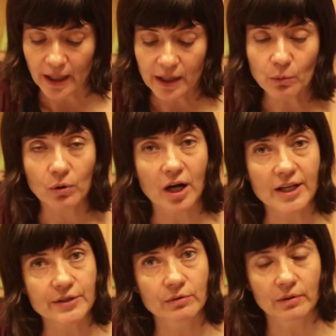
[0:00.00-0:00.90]
they were
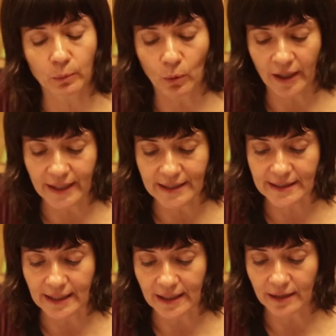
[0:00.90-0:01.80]
also a warning
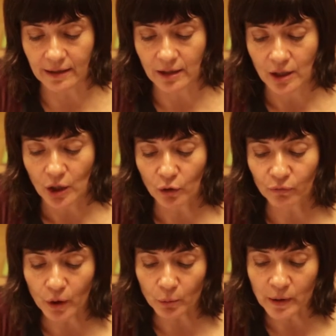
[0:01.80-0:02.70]
sign
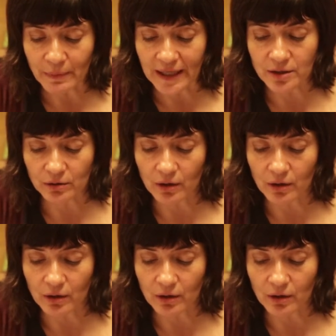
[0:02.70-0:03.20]
of what we may